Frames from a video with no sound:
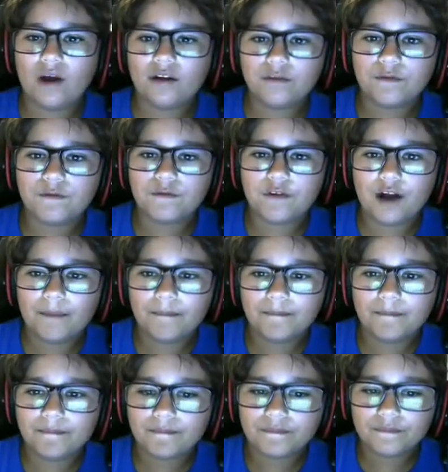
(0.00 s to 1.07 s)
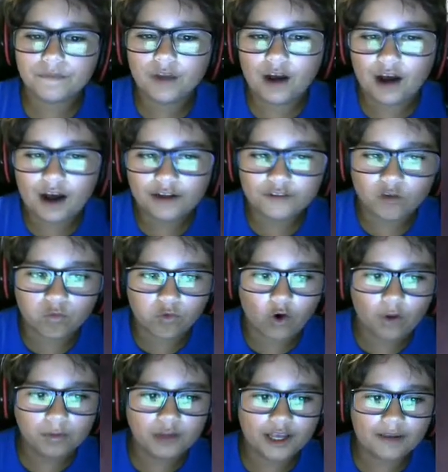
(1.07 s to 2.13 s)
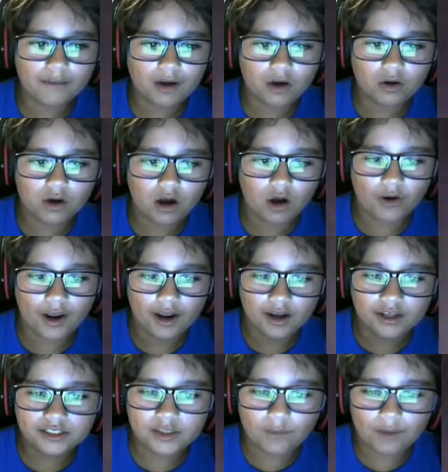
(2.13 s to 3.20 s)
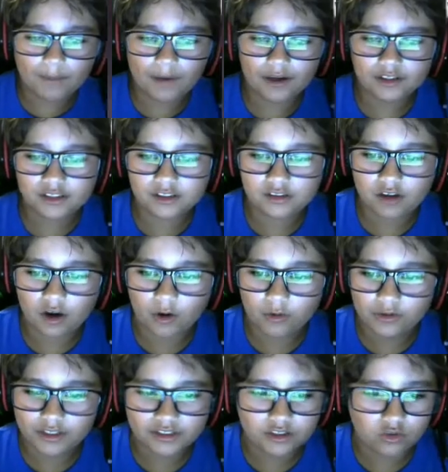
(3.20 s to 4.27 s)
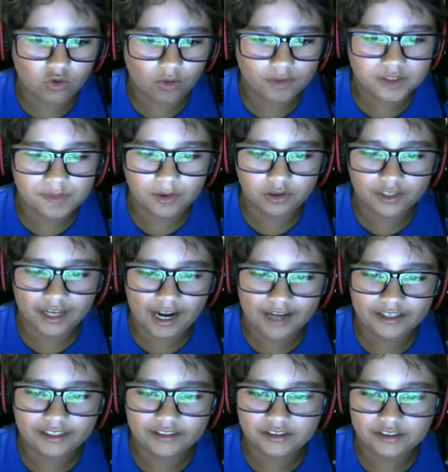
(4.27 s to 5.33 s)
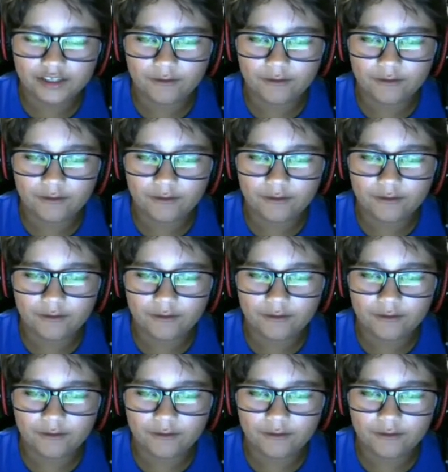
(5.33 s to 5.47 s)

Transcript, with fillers: one from uh the roleplay mode. Okay, someone must own this enormous building. I need to seek